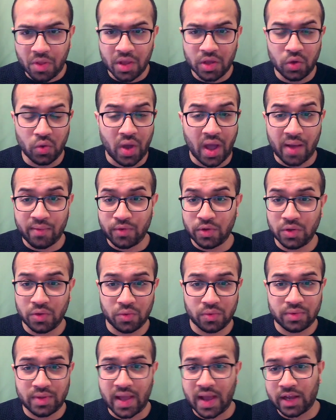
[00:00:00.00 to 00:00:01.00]
you have to
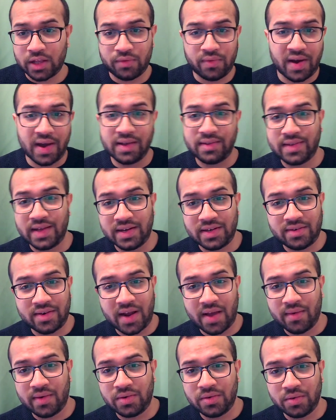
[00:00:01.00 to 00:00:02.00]
use XYZ
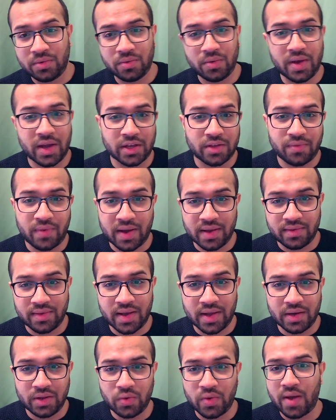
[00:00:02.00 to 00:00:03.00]
driver to do
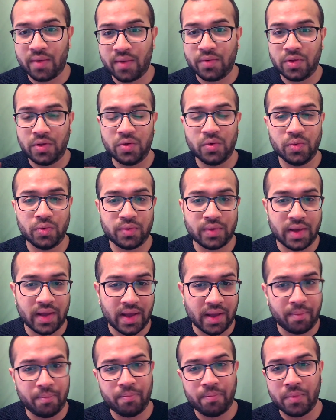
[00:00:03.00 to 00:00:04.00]
XYZ. You have to use
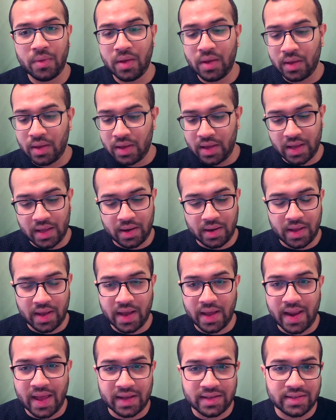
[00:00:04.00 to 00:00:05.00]

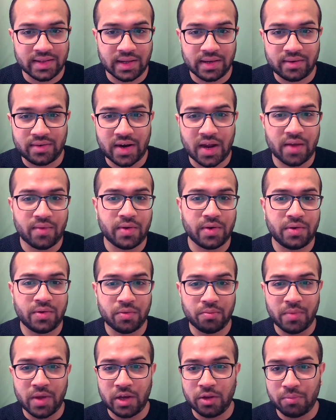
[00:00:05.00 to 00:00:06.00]
an Excel driver to
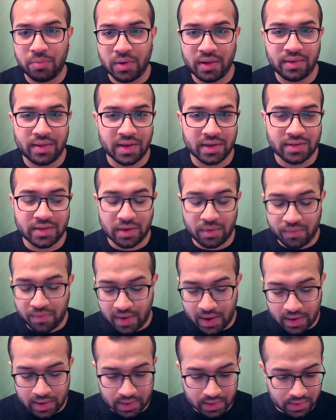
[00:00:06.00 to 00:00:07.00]
manipulate the Excel
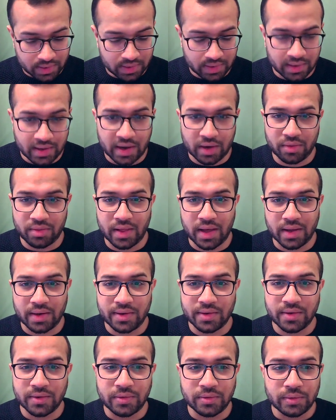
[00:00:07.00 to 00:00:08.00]
file. None of that.
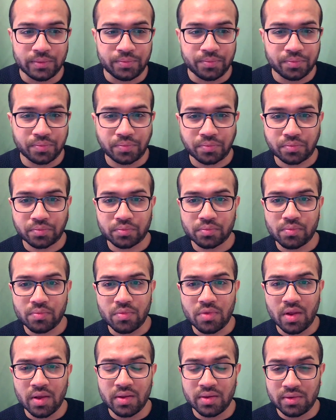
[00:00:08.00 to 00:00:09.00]

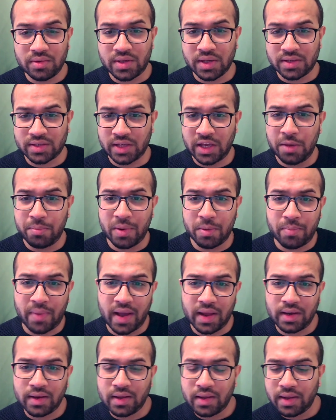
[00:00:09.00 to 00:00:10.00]
Just keep in
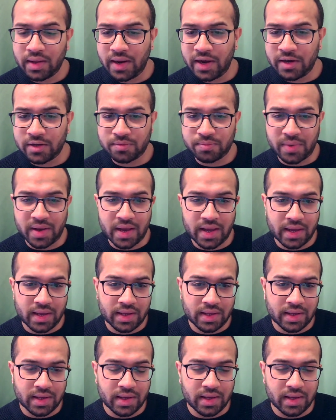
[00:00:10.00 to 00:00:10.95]
mind, here's my